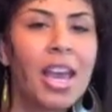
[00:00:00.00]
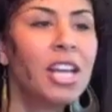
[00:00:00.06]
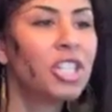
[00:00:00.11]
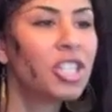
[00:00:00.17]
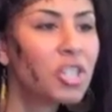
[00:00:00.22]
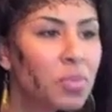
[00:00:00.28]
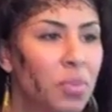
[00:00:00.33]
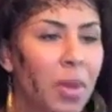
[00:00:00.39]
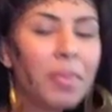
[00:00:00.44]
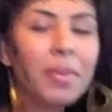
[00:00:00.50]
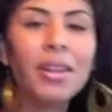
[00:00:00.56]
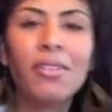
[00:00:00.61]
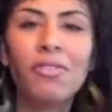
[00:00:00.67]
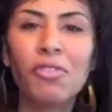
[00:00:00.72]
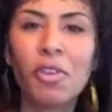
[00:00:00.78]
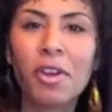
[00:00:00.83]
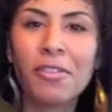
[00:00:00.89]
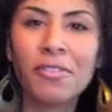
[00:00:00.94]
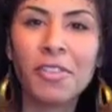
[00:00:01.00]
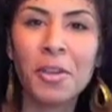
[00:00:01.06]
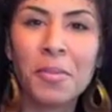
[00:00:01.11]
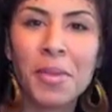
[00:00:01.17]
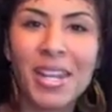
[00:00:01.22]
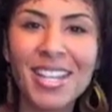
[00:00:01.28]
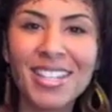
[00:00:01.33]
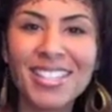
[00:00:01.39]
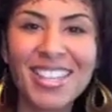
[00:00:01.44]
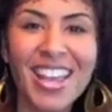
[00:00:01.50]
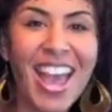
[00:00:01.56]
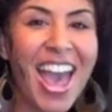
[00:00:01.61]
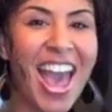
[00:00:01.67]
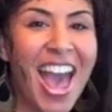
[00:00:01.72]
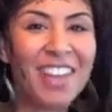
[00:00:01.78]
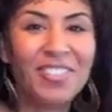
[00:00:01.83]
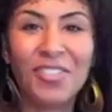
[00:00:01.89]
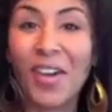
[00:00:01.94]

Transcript: Just rub it in for a few minutes and